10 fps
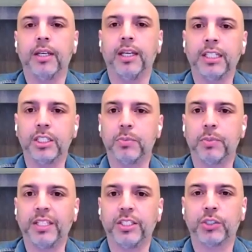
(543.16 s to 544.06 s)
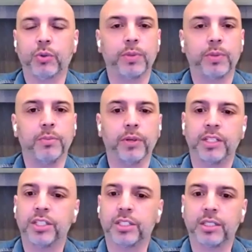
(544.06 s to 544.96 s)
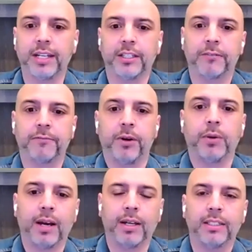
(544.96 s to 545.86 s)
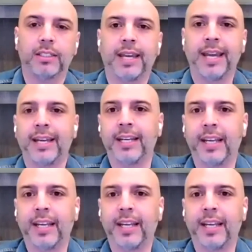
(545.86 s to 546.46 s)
in spaces where people can just take their phone out and scan it,